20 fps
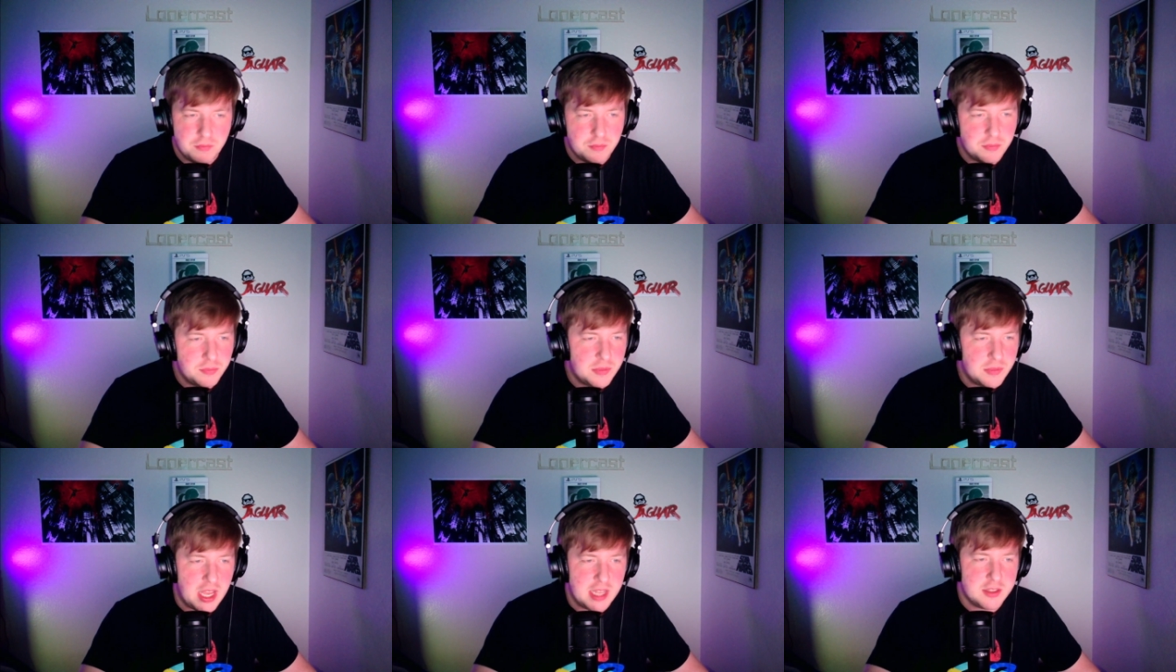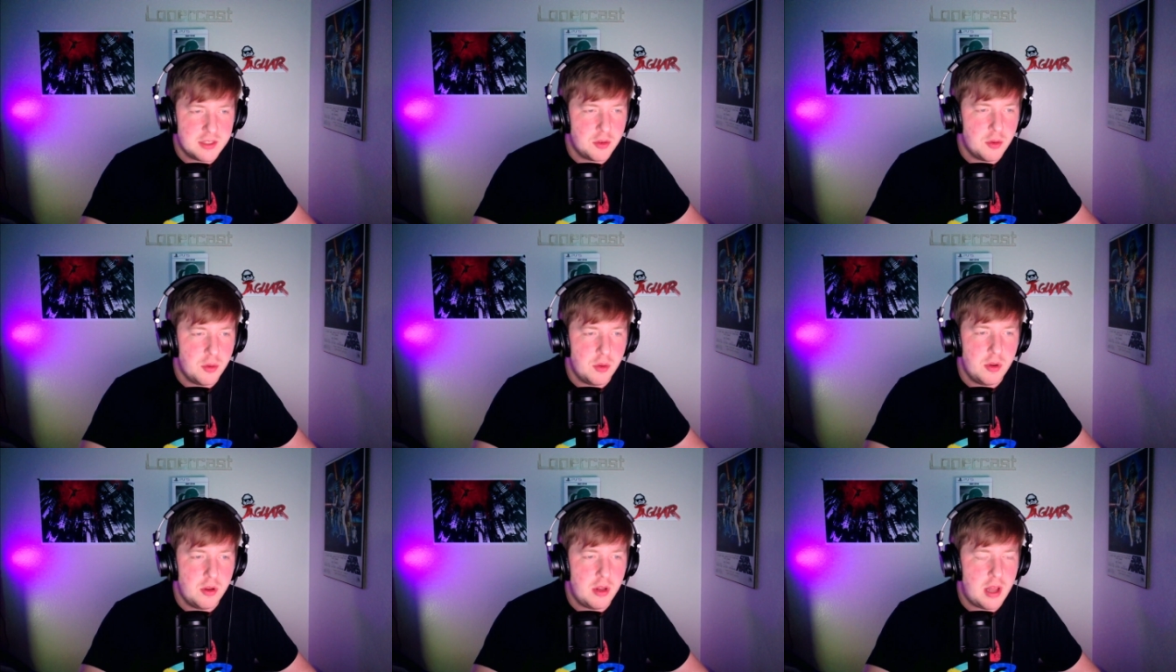that's
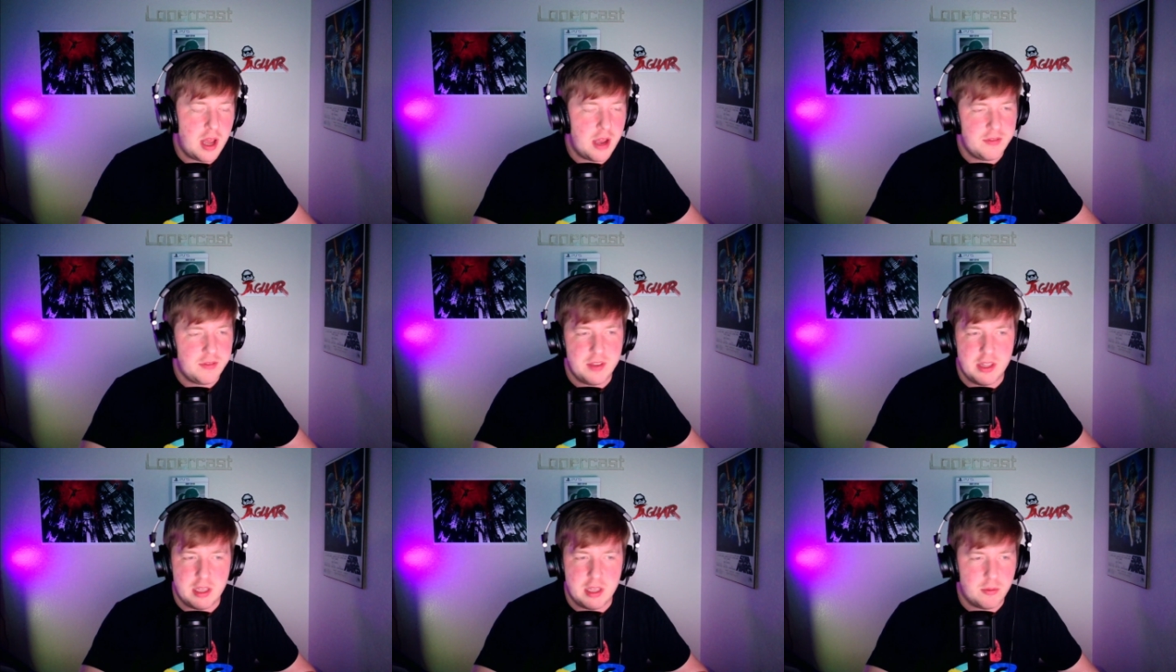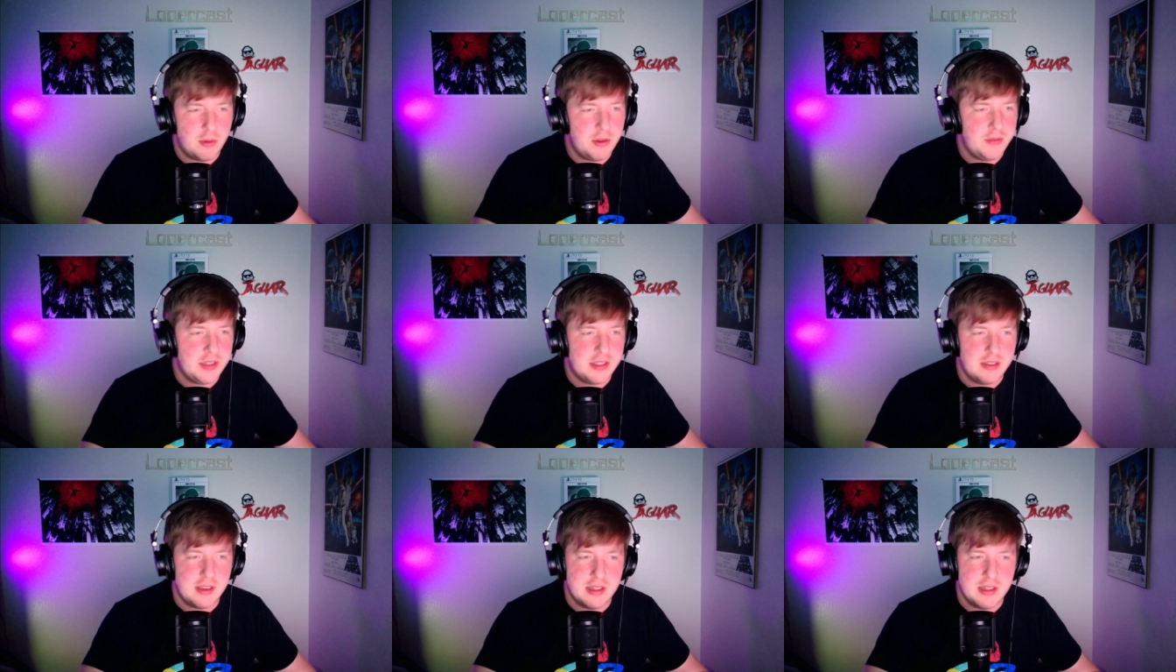cool. I feel like we've
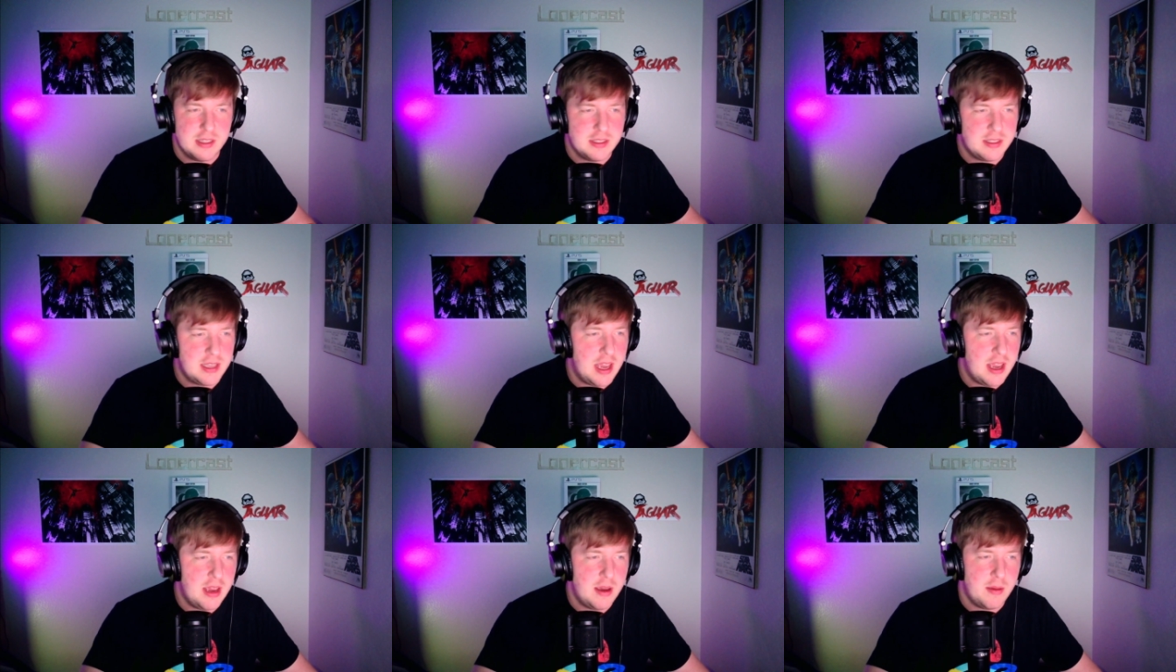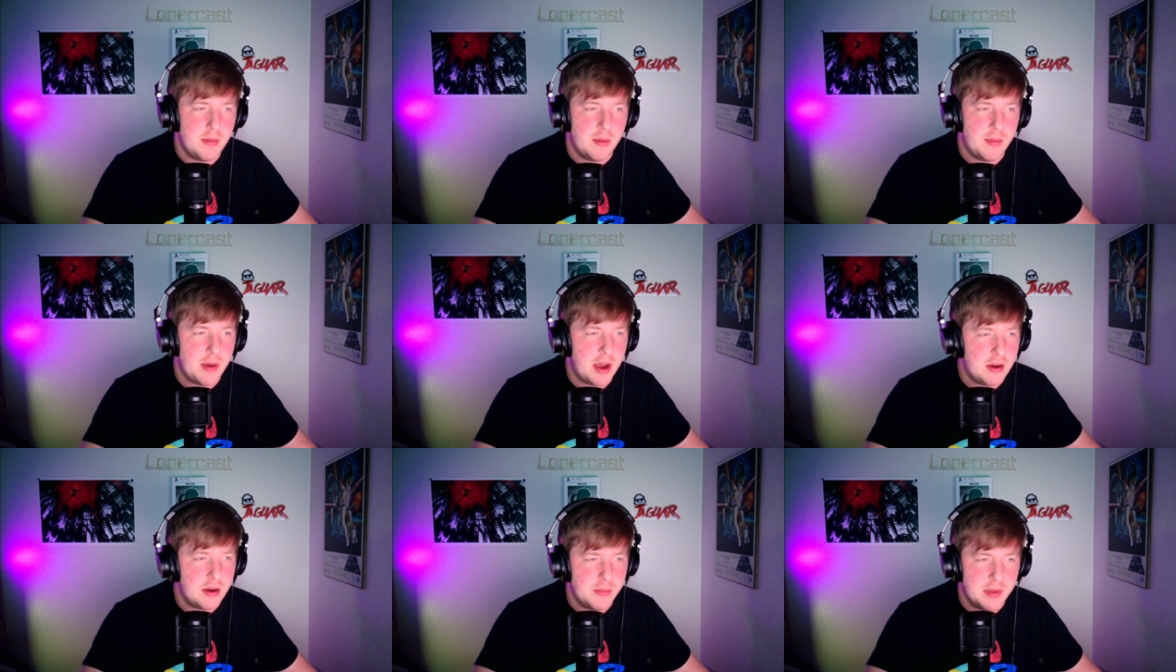seen this game
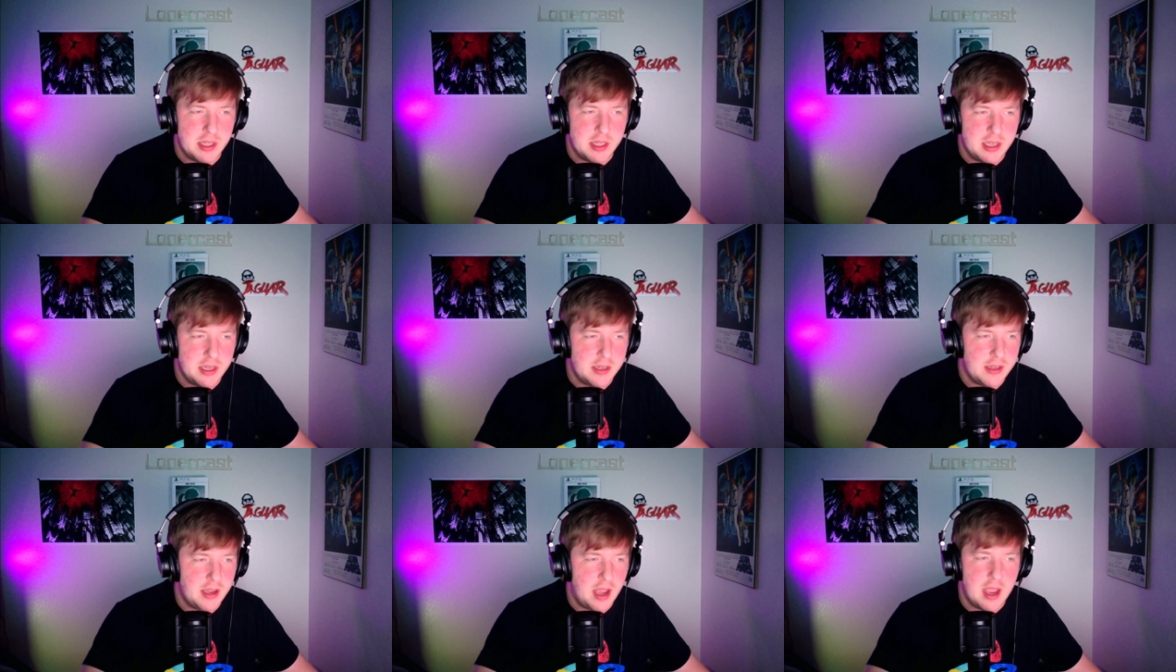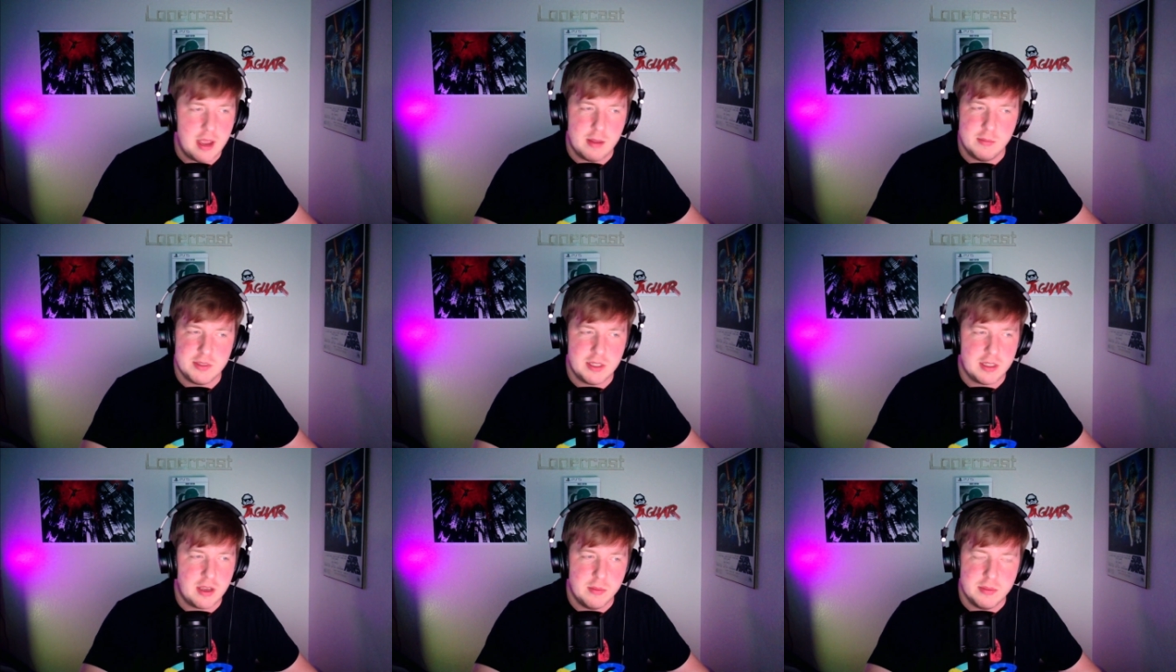about a billion times.
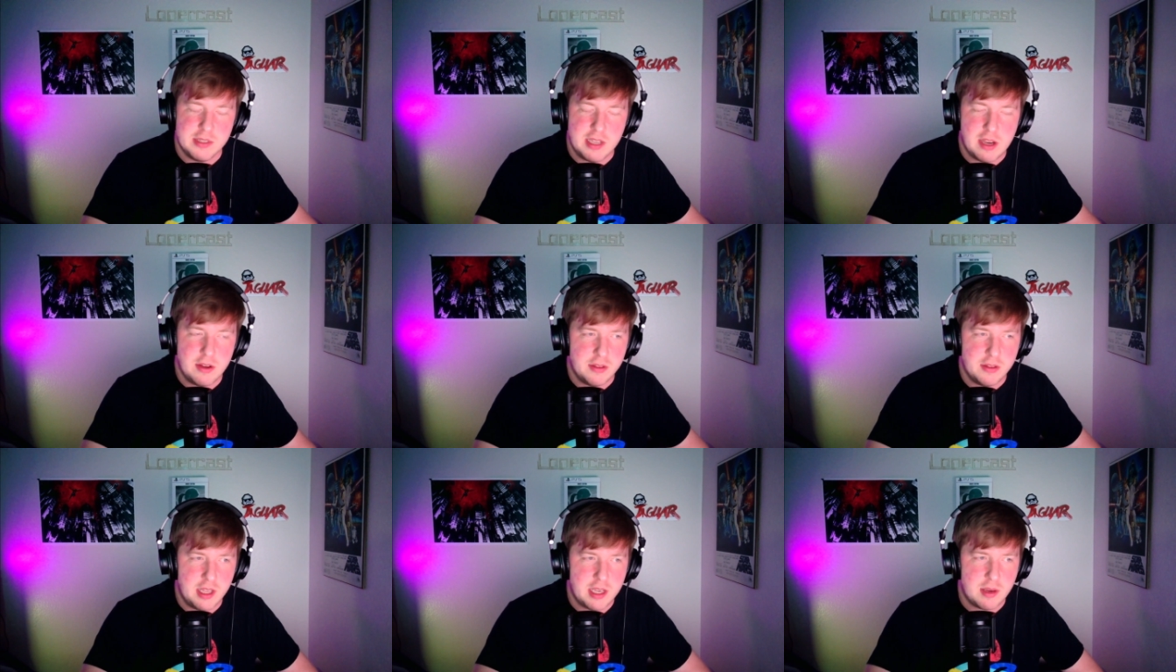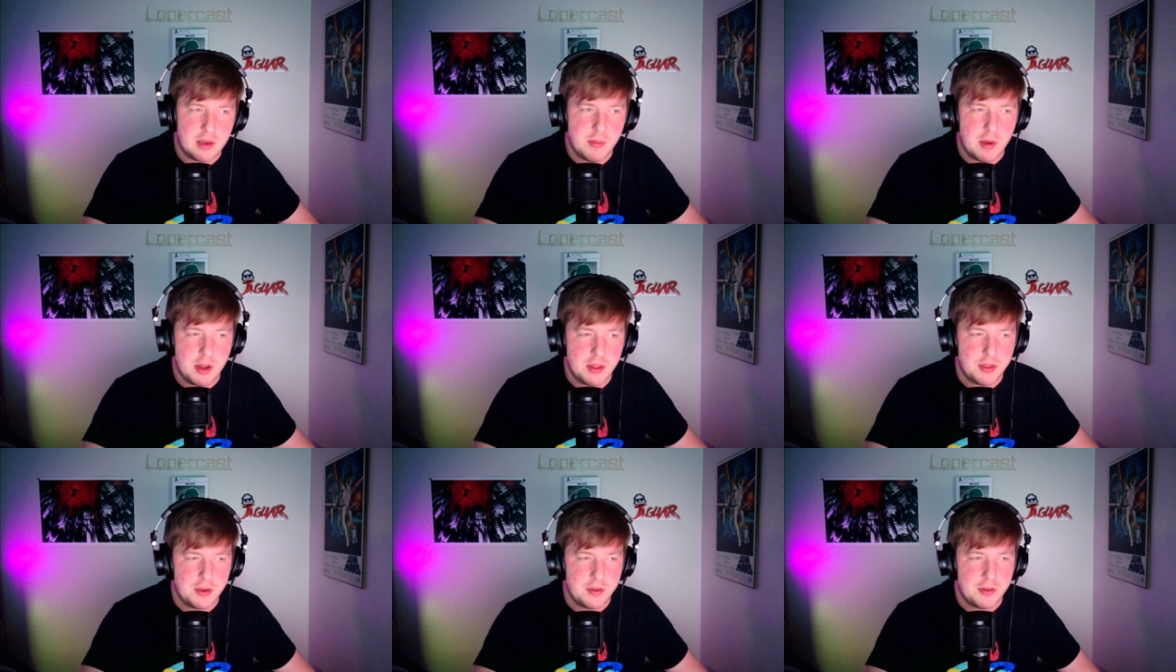It comes out in like a
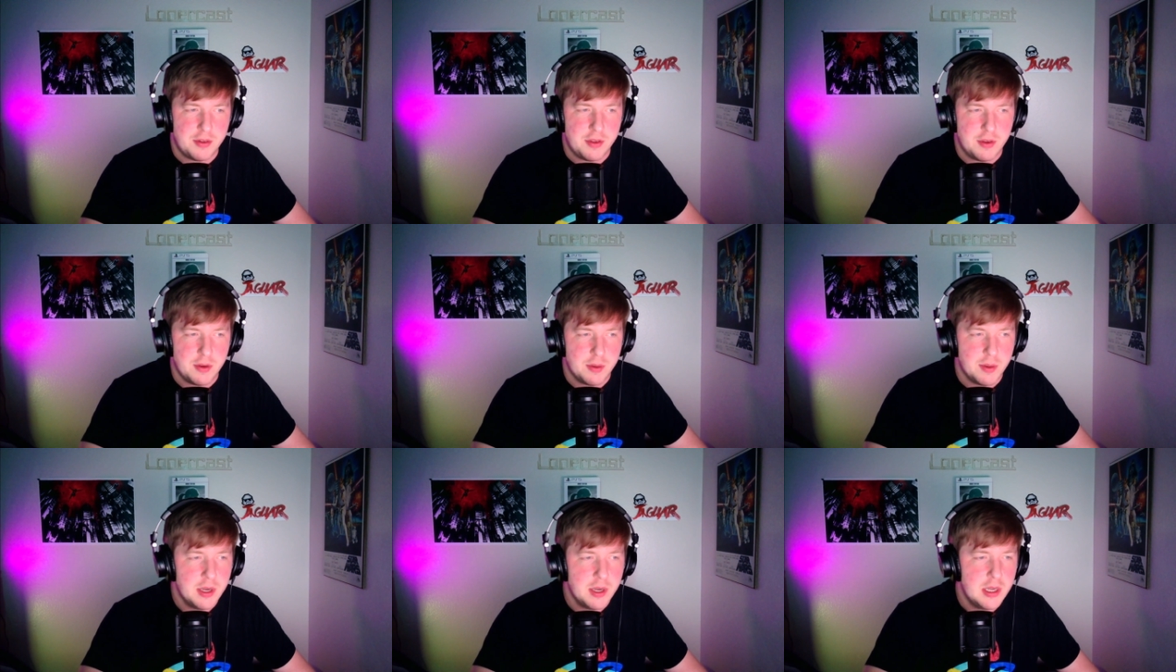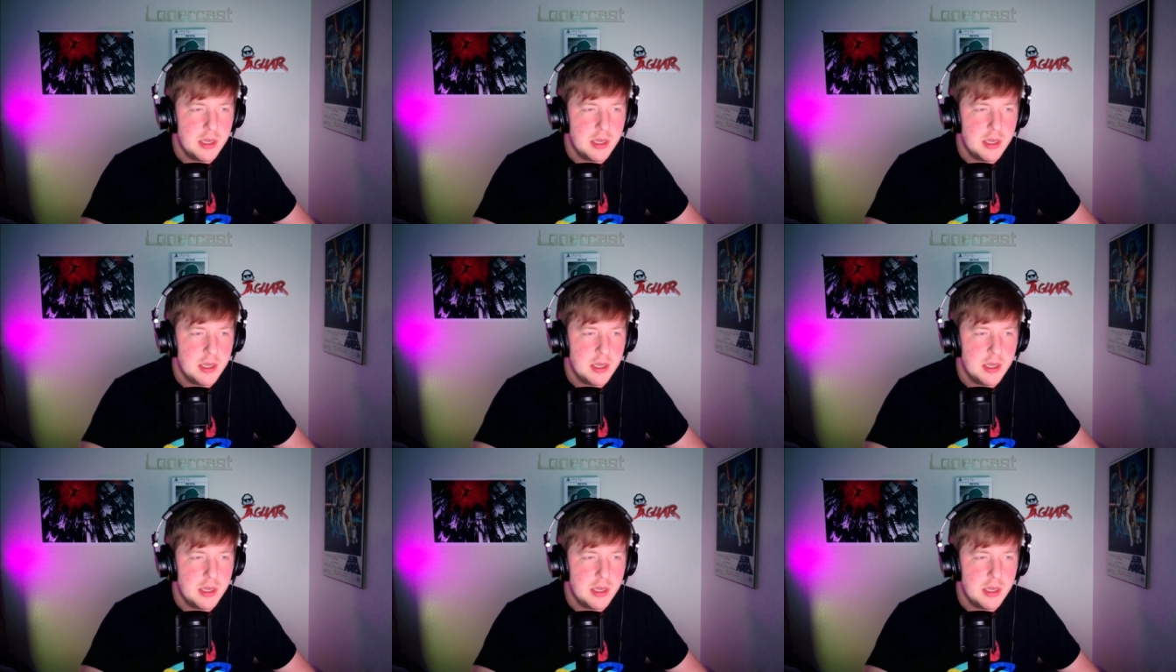month or two.